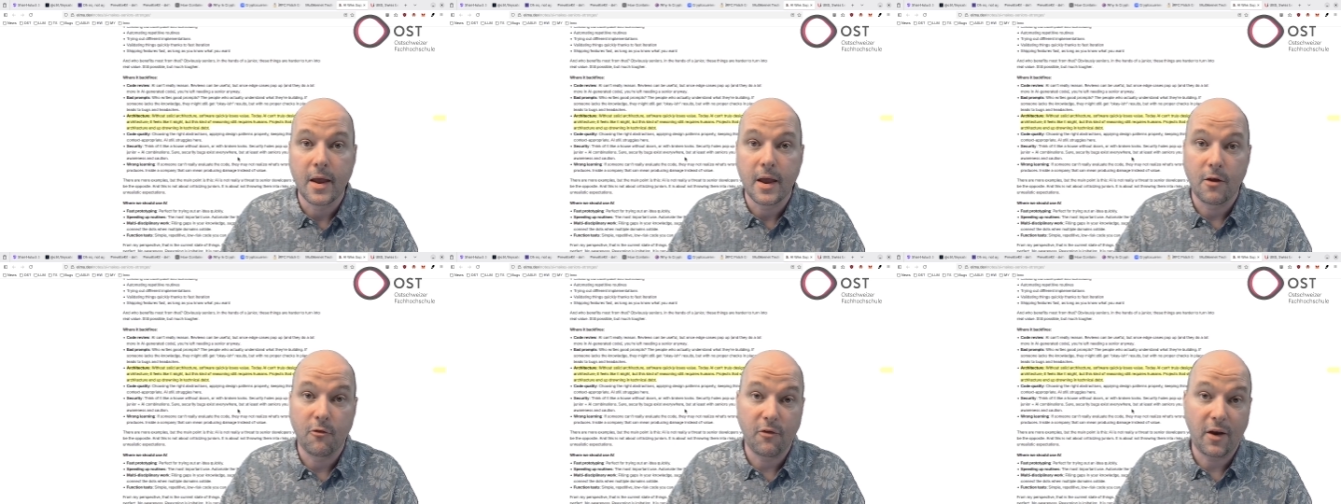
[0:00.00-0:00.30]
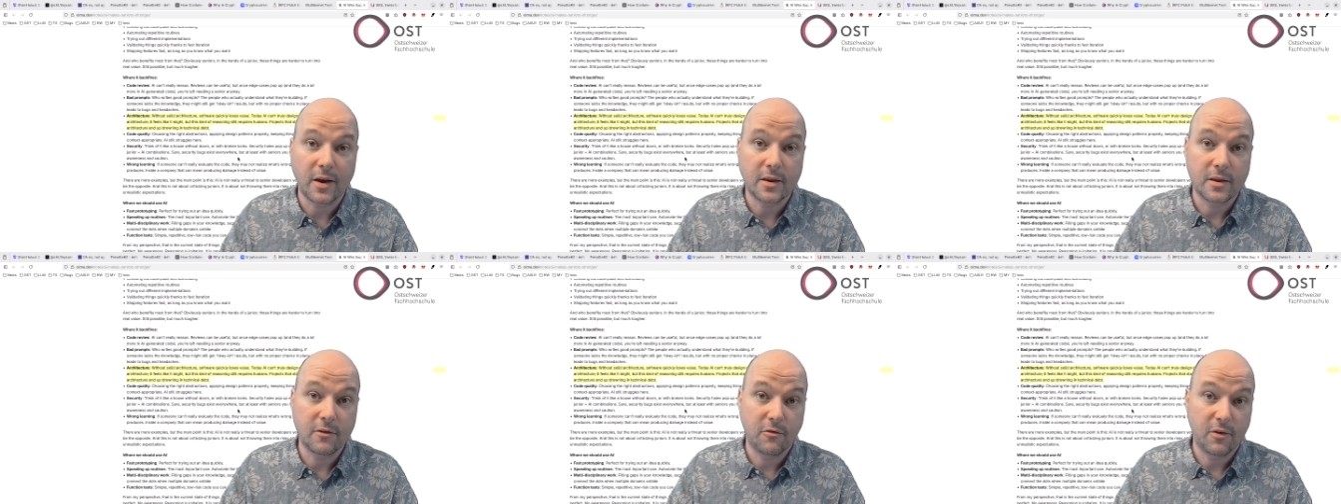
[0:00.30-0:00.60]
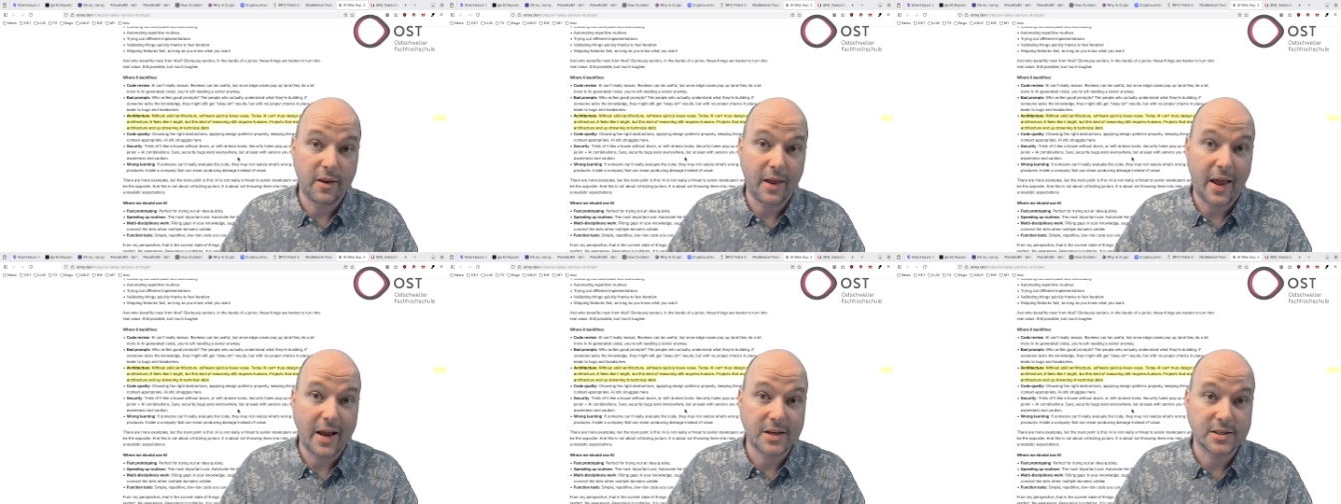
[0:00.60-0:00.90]

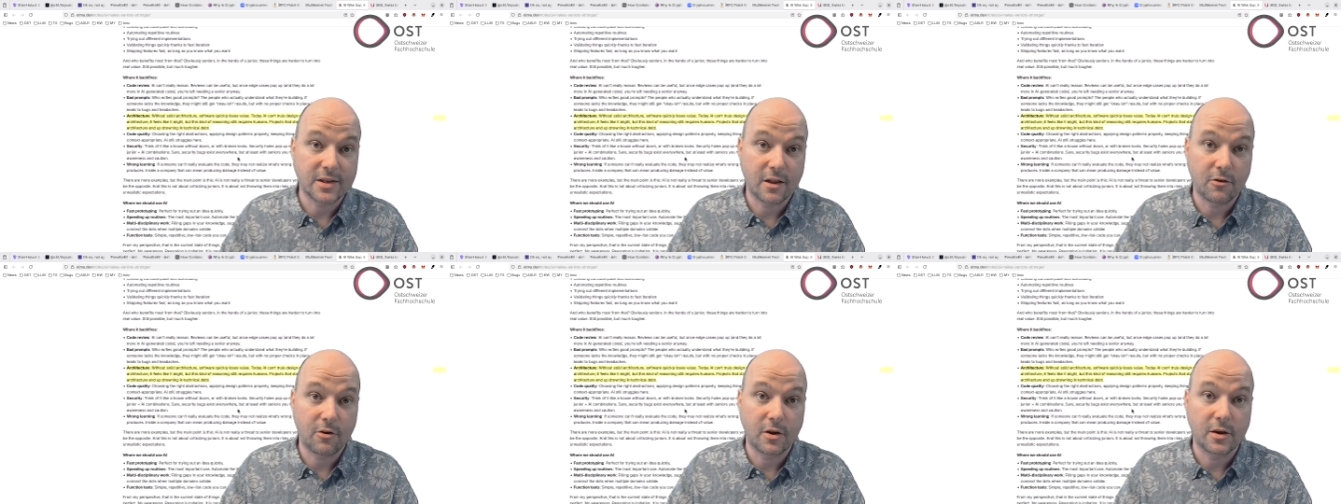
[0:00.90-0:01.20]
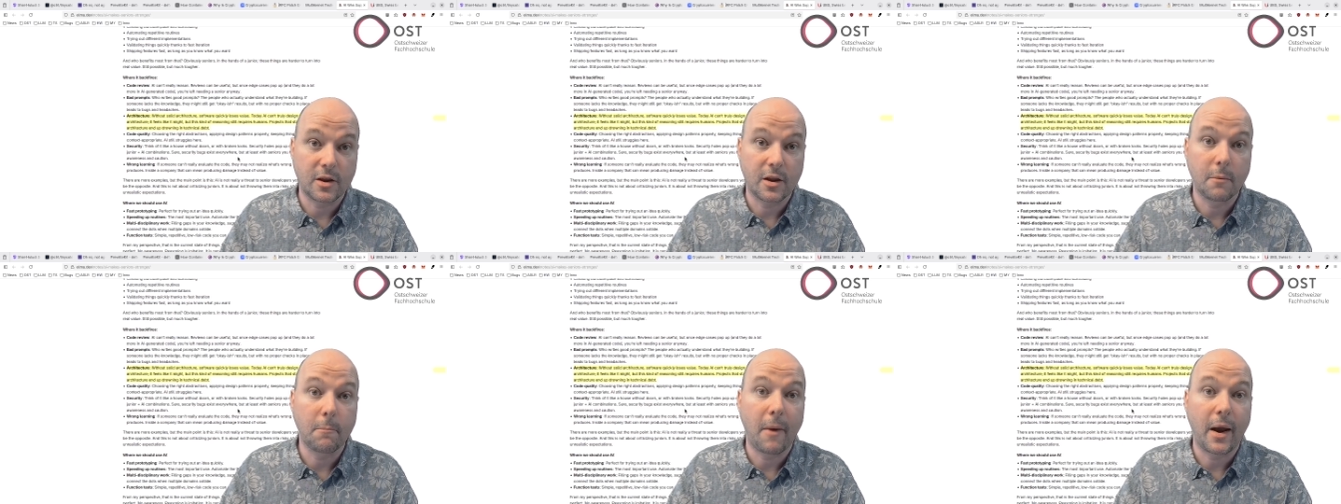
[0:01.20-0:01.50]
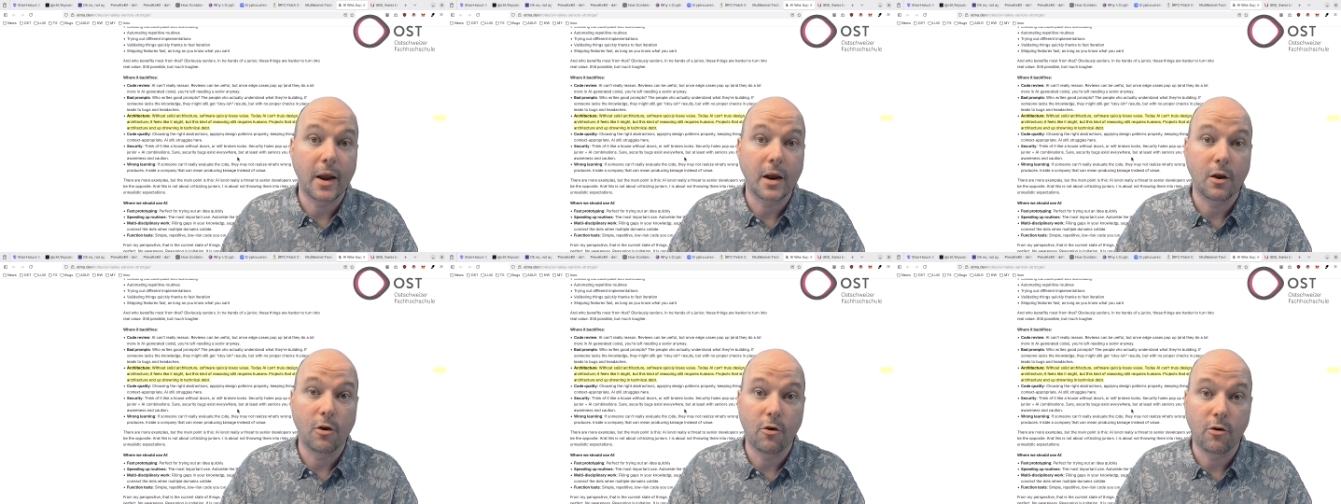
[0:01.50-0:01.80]
effectively accelerating
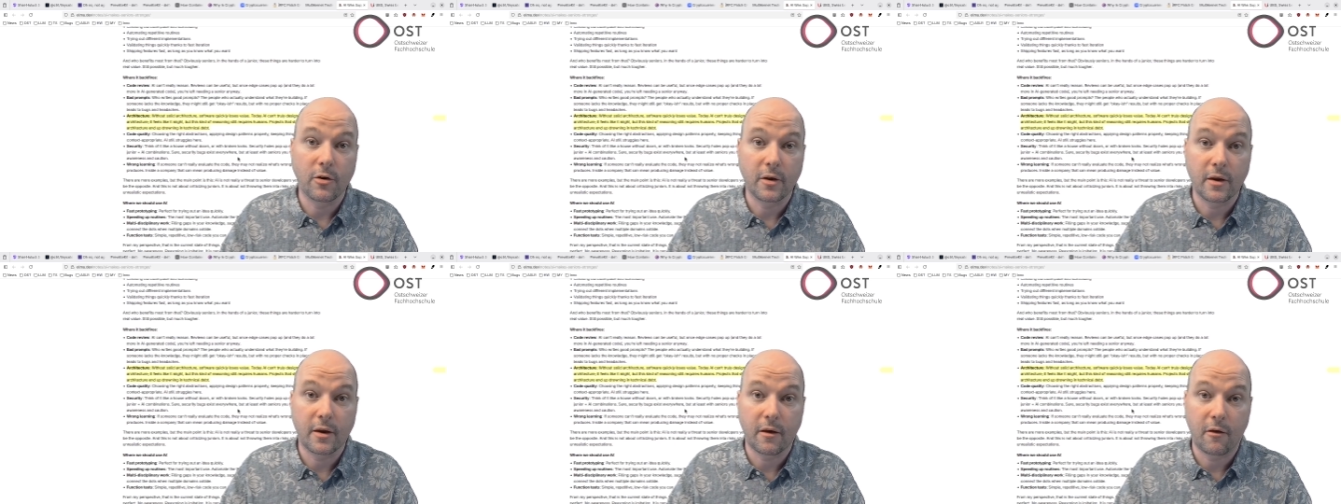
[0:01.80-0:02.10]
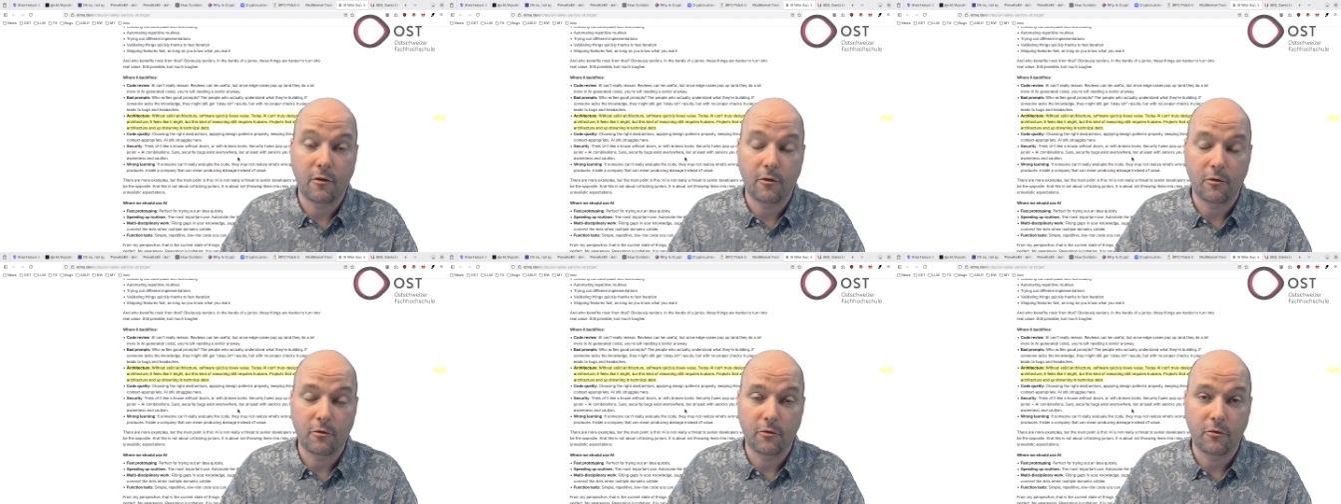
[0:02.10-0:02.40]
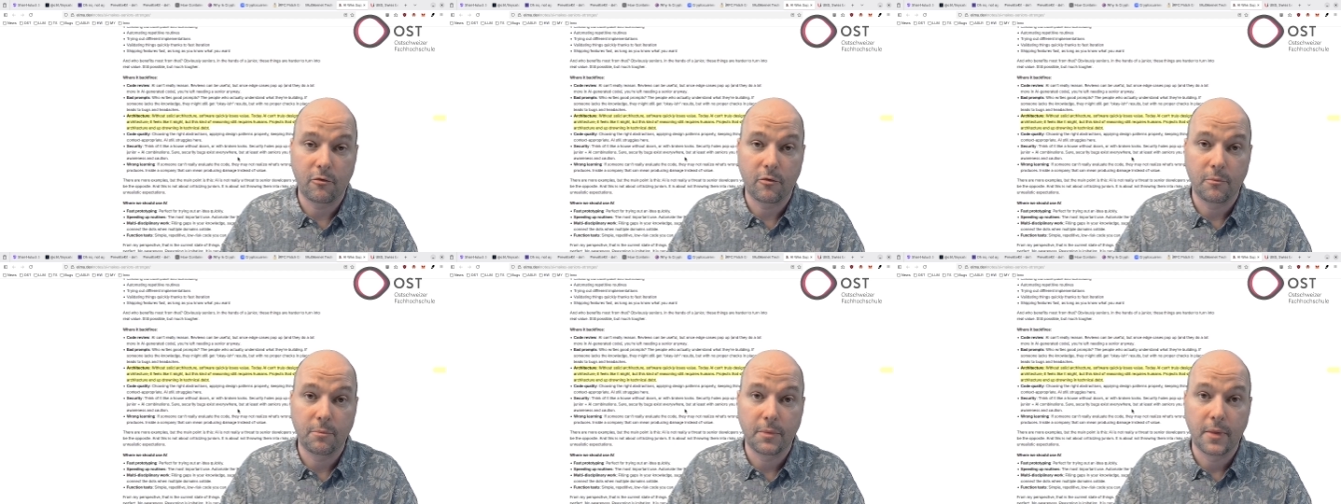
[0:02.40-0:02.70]
my learning
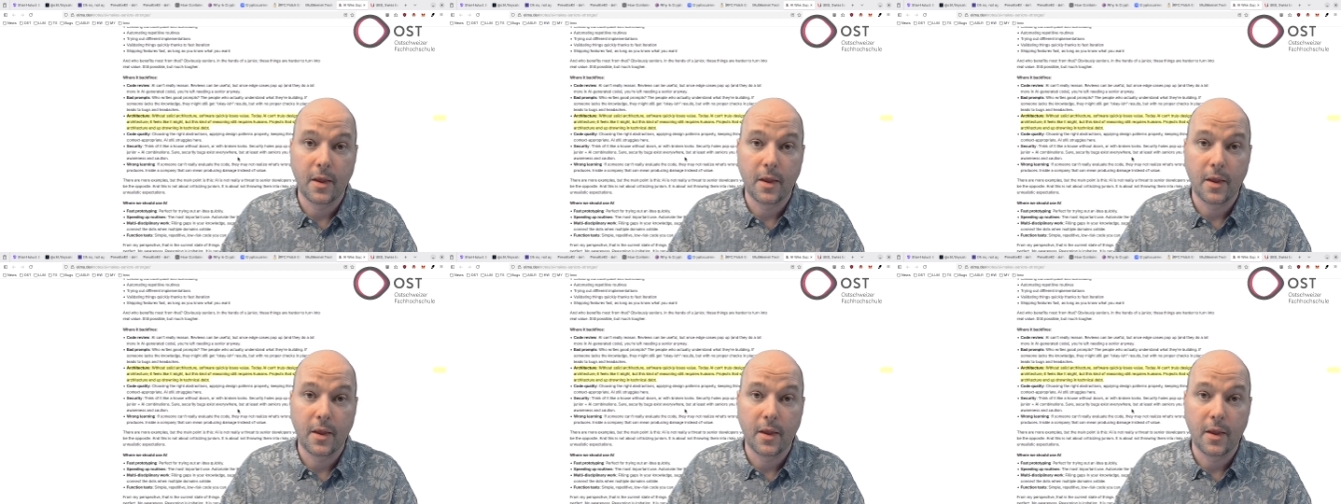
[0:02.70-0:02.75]
curve.